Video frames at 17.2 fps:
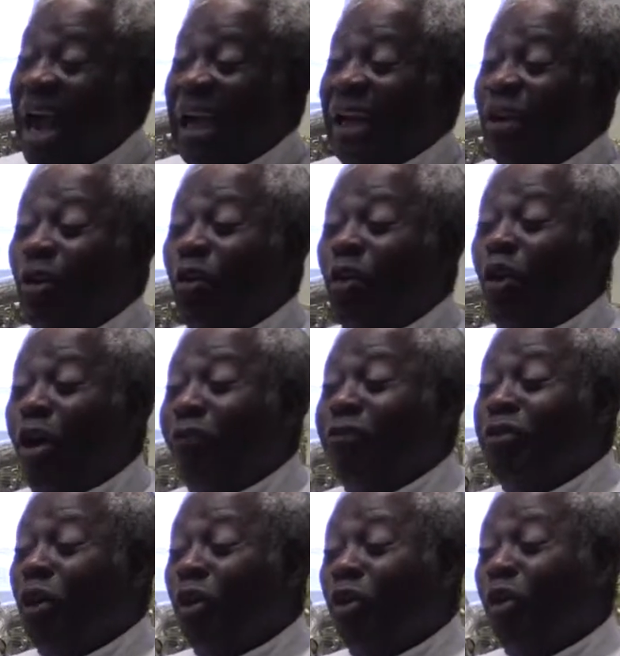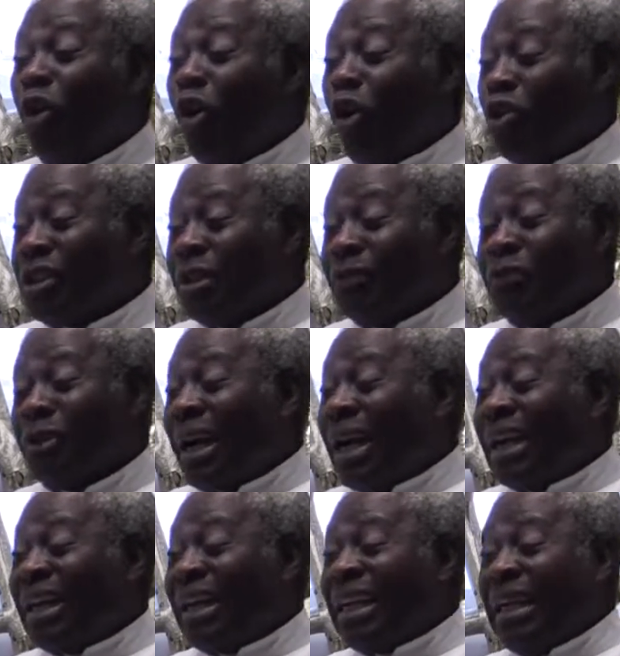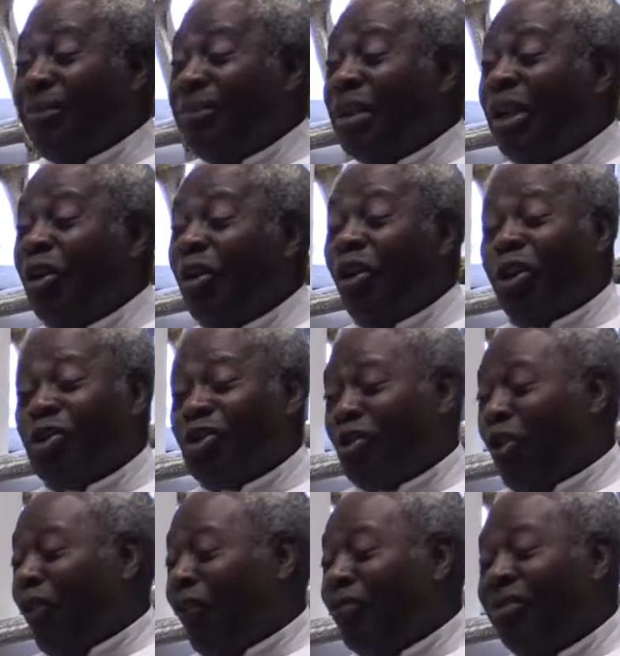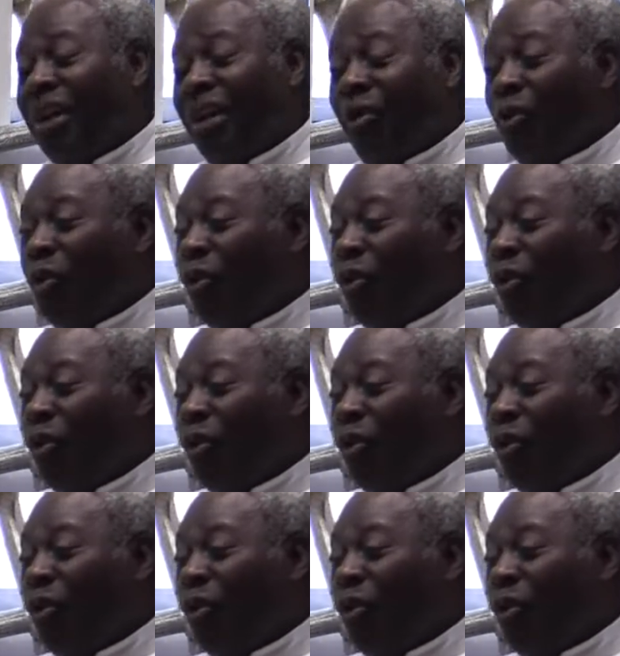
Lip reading: I love your laws. If you can keep the laws of the